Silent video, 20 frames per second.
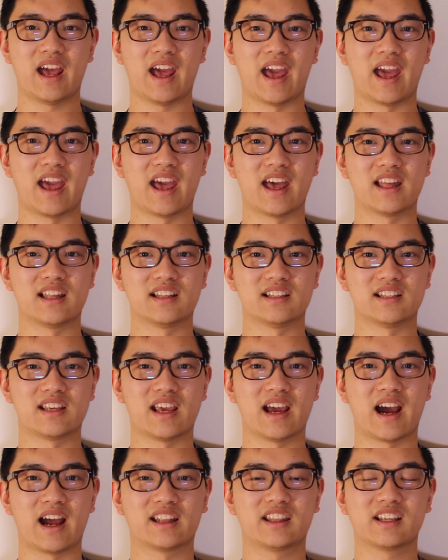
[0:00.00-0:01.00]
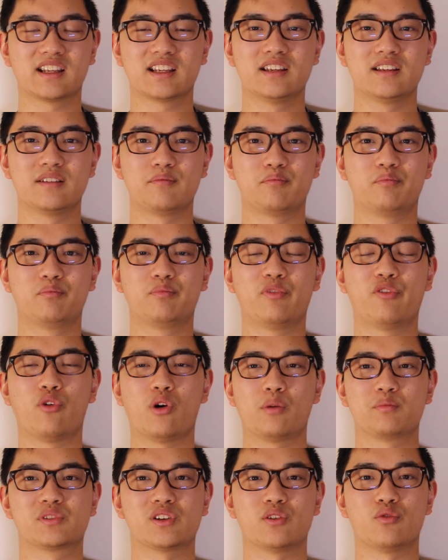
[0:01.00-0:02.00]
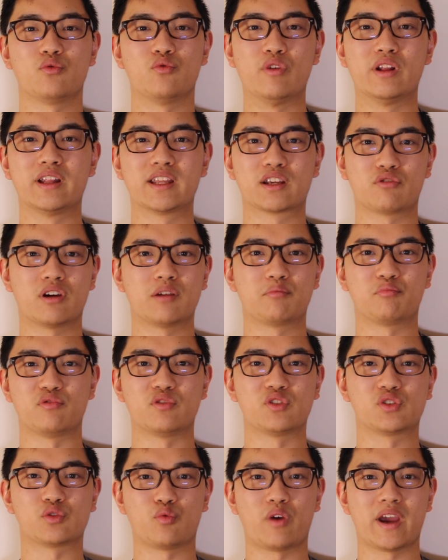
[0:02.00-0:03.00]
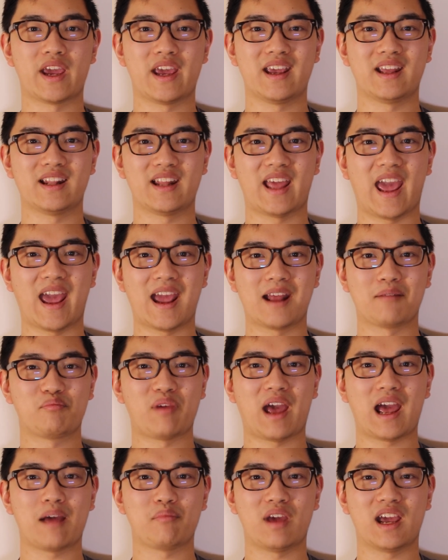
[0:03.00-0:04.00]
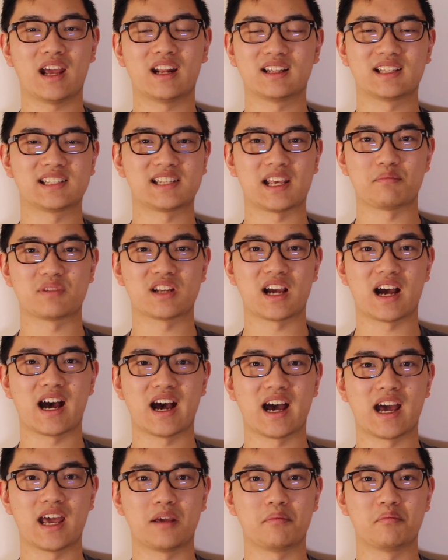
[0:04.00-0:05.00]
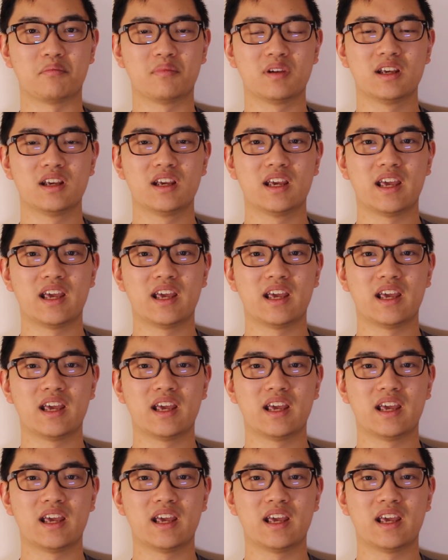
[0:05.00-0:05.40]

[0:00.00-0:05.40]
And yeah, I think he performs a really great Bruce Wayne and Batman at the same time.